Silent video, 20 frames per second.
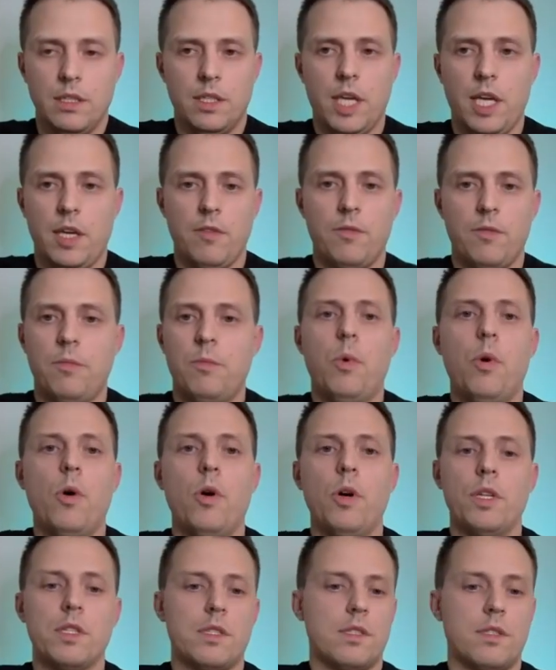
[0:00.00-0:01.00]
have
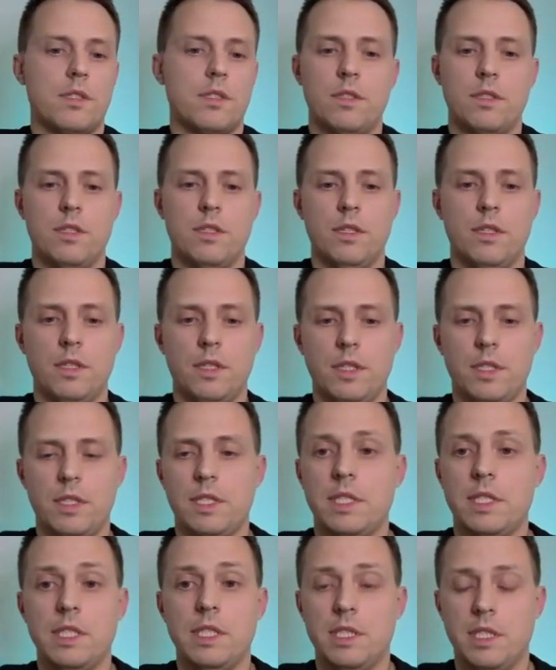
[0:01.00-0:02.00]
points
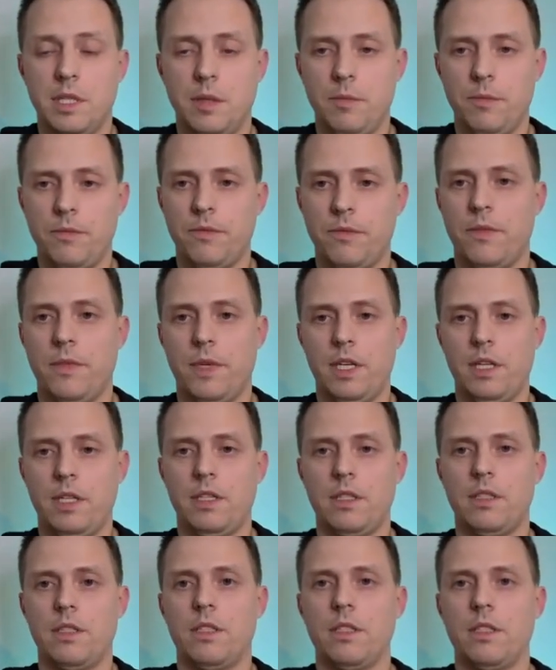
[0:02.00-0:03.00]
system,
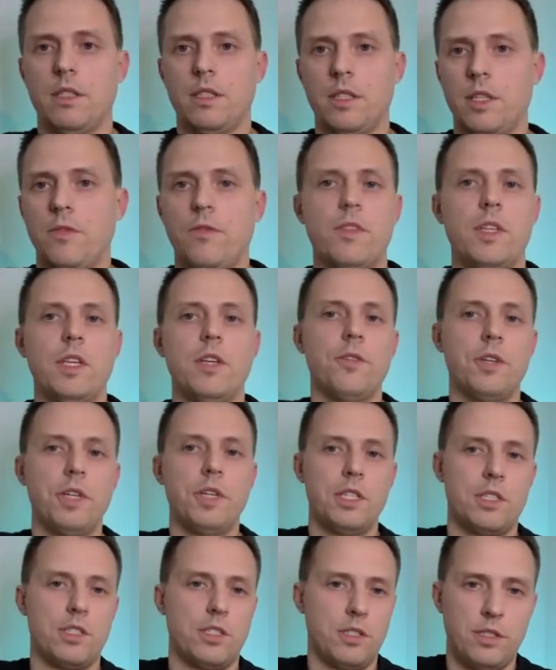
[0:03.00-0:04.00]
and if they
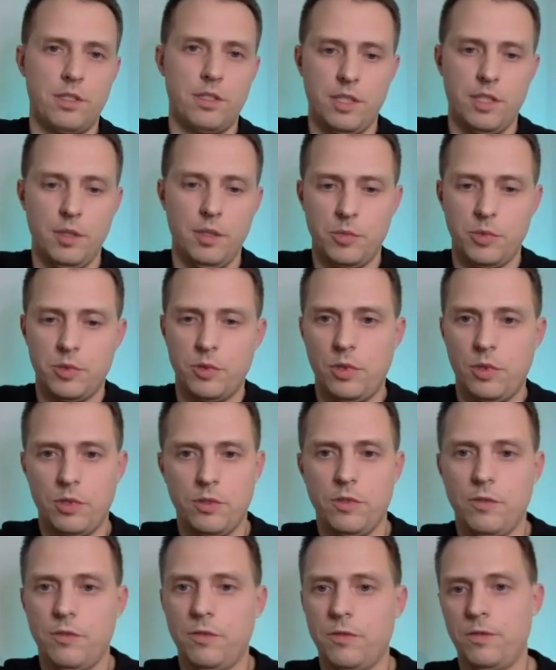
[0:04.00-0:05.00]
reach some
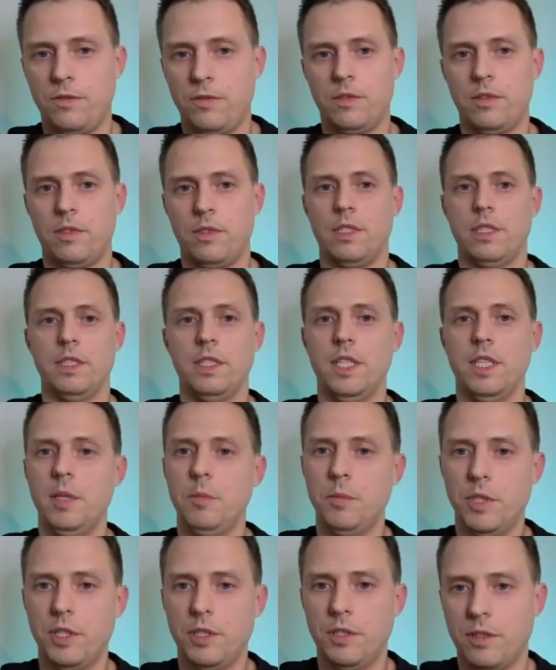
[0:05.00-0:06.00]
sort of
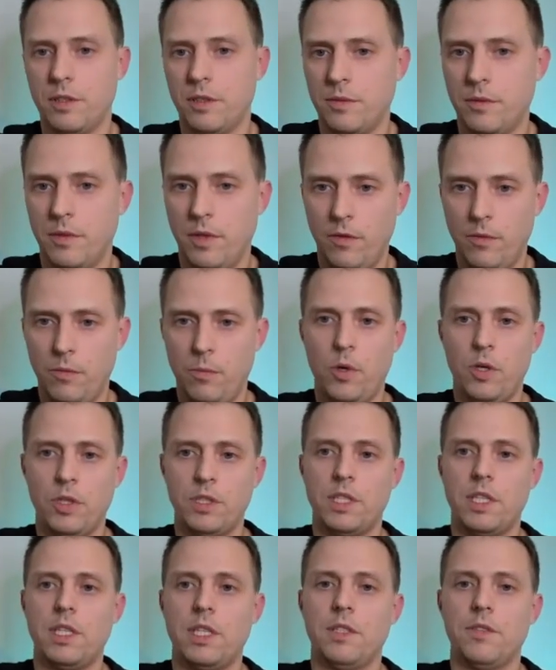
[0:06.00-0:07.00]
number of
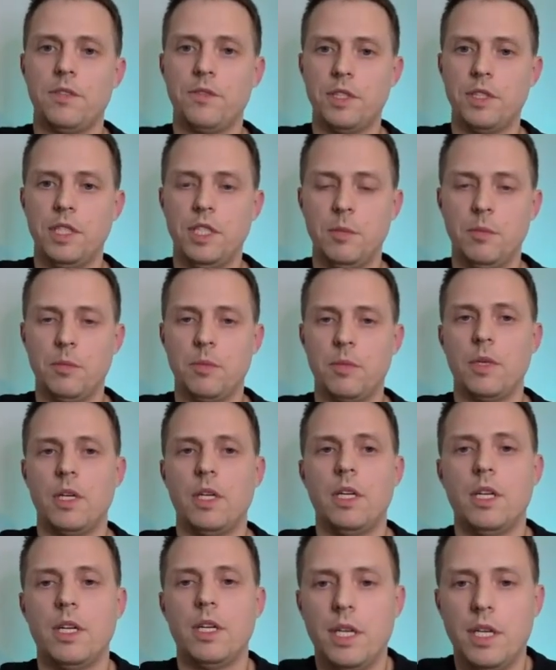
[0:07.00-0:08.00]
points, they can redeem
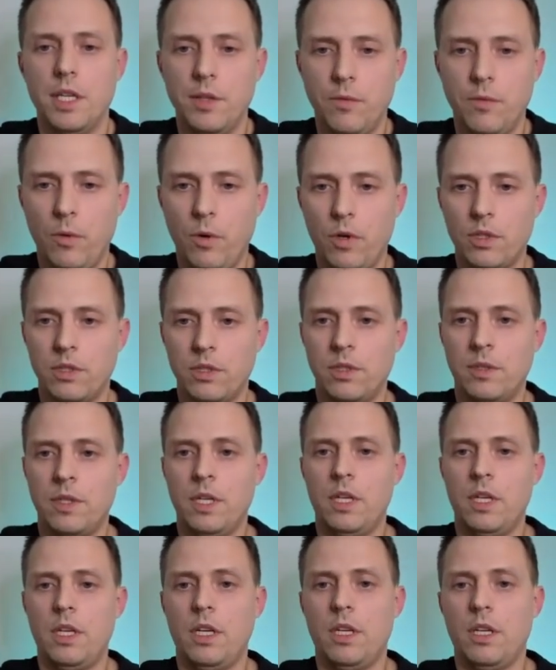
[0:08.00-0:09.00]
an award.
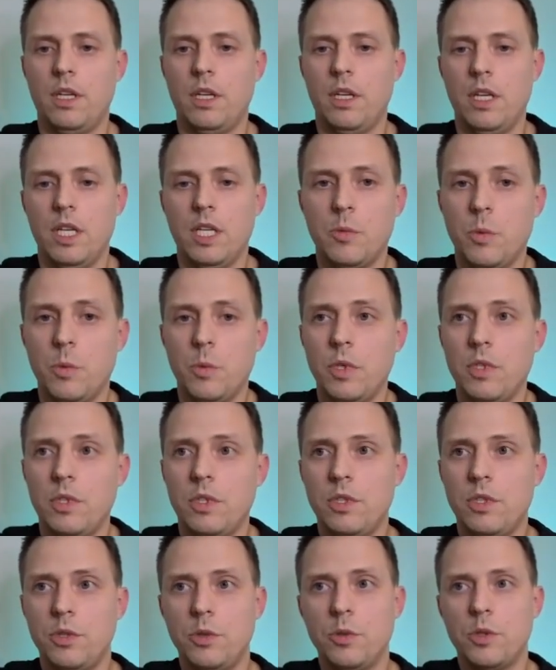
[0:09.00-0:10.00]
As
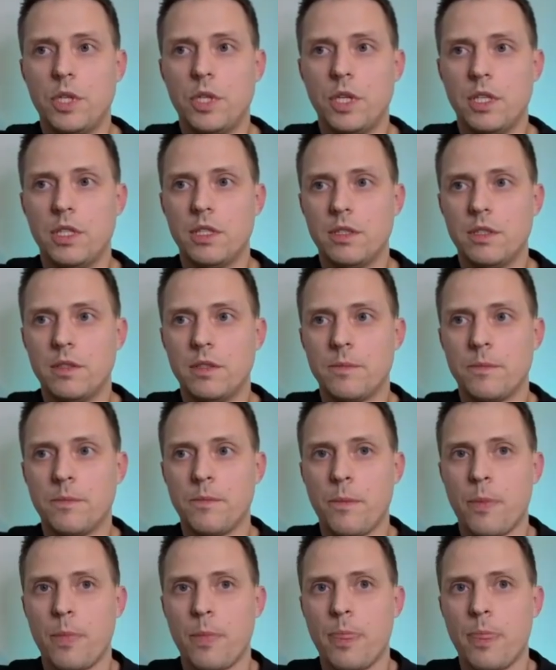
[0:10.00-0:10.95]
well, you can